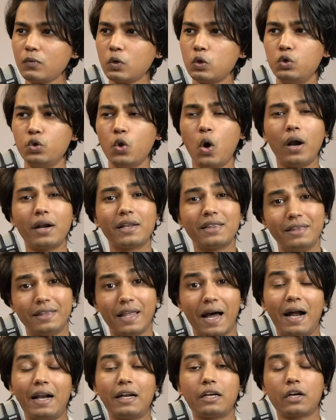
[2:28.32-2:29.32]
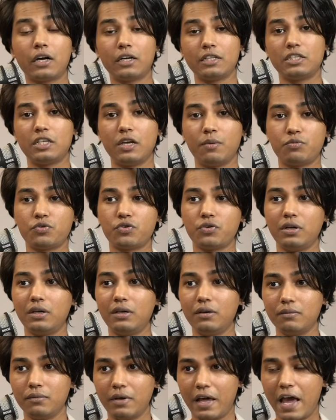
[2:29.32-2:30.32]
not that conceptual,
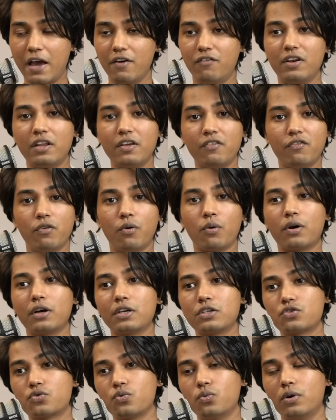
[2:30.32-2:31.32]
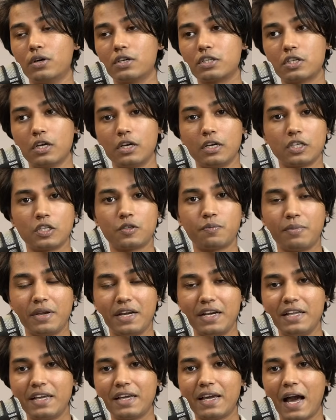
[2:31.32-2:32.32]
heavily focused towards
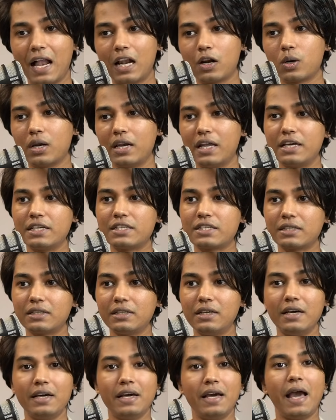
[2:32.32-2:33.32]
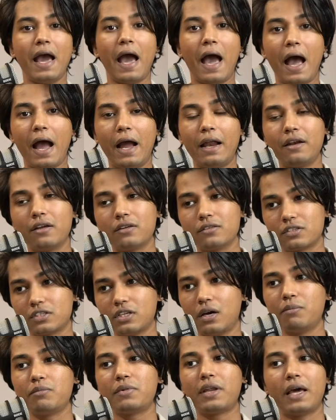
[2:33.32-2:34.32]
speedy calculation and
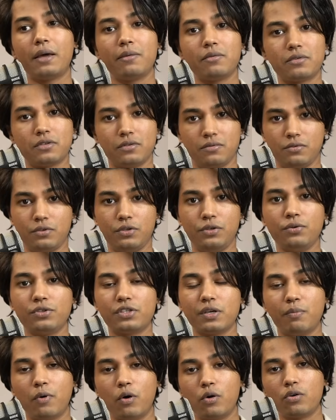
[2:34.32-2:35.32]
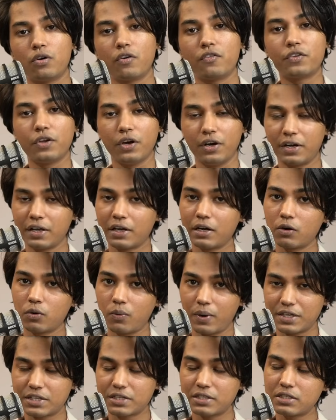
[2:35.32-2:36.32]
sometimes huge amount of theoretical
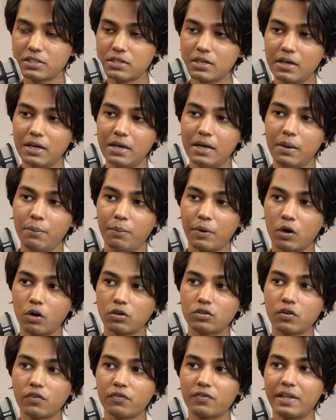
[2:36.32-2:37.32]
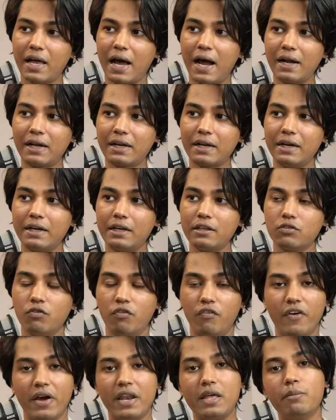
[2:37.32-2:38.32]
questions. Because of that, it is
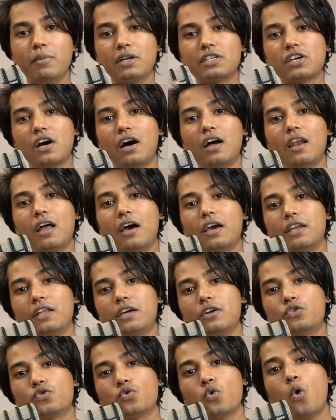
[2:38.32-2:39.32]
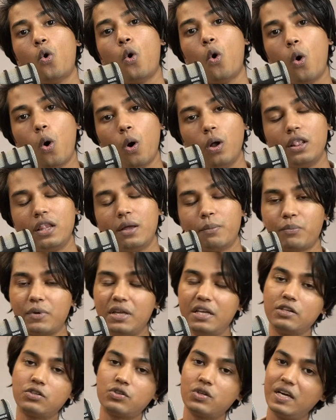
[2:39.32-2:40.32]
very much aligning to all the
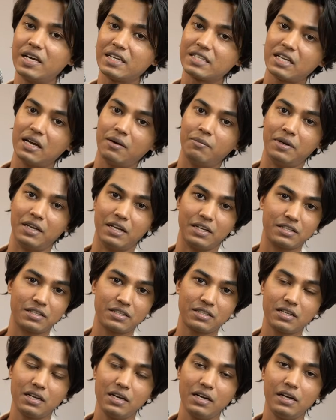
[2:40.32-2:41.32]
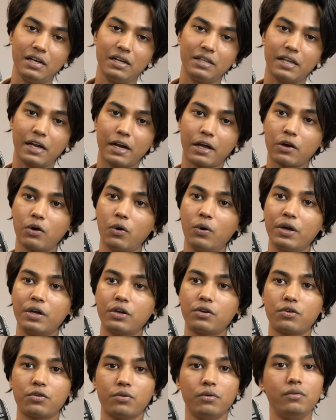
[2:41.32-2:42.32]
PSU examinations that are
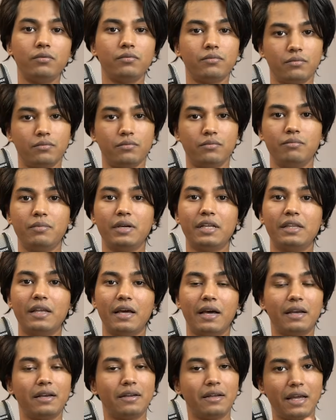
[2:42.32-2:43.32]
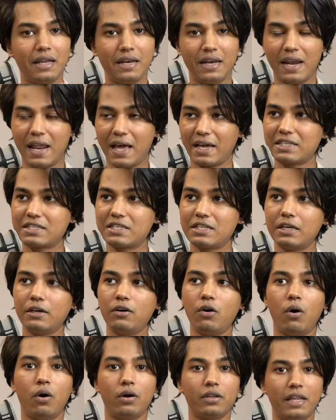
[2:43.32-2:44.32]
going to be there in next year,
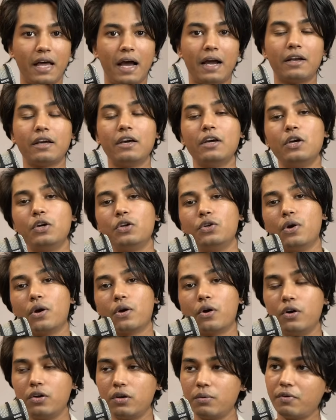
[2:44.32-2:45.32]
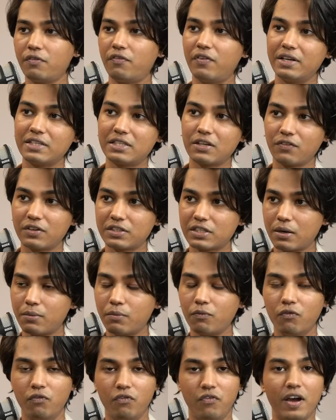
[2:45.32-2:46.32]
or that you're going to be facing, which
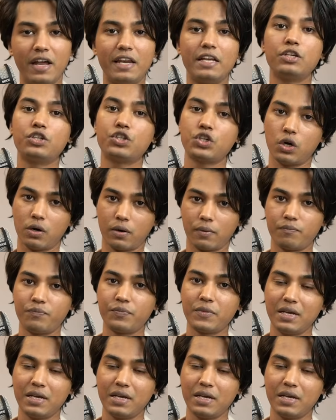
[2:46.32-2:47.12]
I'm very sure.